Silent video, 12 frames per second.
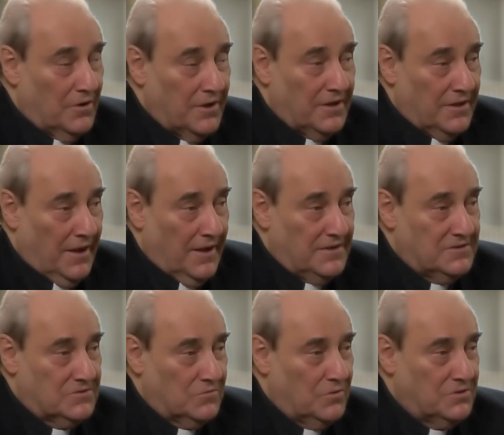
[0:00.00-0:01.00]

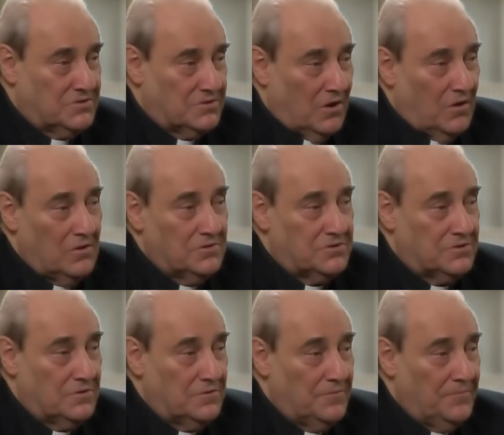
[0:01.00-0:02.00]
organize was
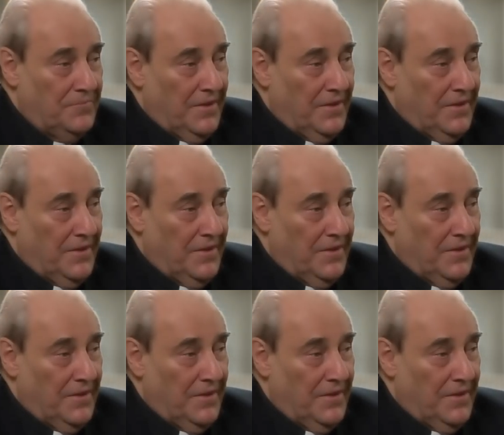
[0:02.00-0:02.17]
also